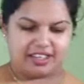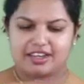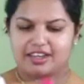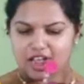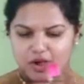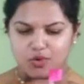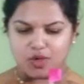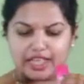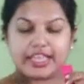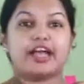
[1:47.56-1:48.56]
Now
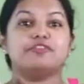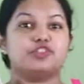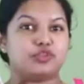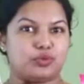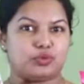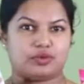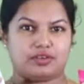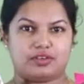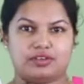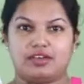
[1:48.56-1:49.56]
I have 2.
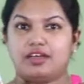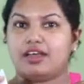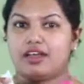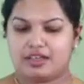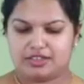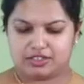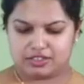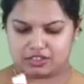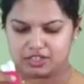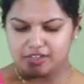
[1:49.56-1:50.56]

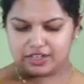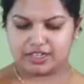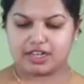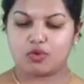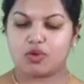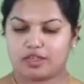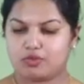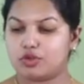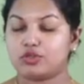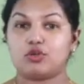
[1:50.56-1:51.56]
Children, now I
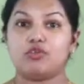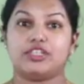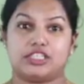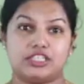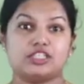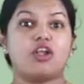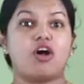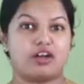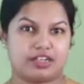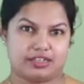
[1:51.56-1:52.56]
want to know which is
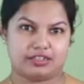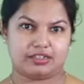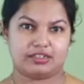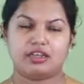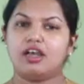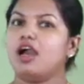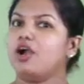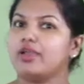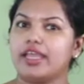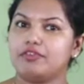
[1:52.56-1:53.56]
longer.
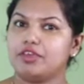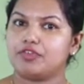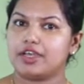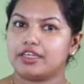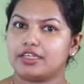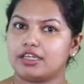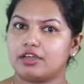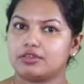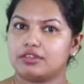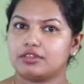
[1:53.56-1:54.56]
How can we find it
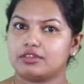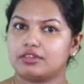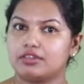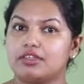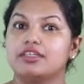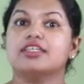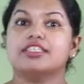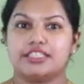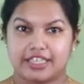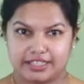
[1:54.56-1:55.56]
out?
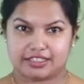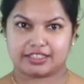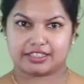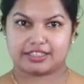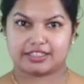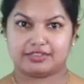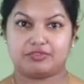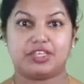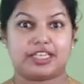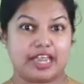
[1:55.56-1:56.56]
Yes,
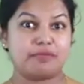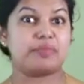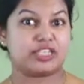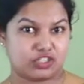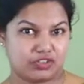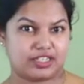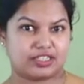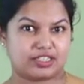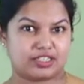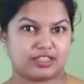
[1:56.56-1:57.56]
we can measure
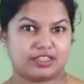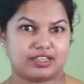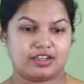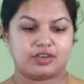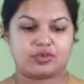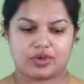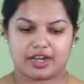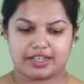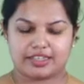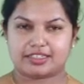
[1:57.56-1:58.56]
it,
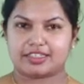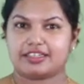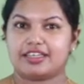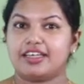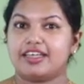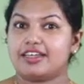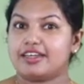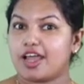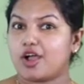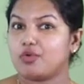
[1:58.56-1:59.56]
right?
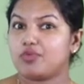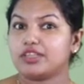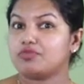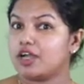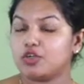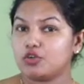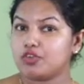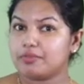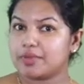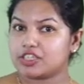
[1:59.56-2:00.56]
Now with what do
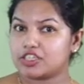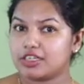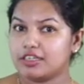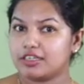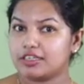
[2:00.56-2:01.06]
we measure?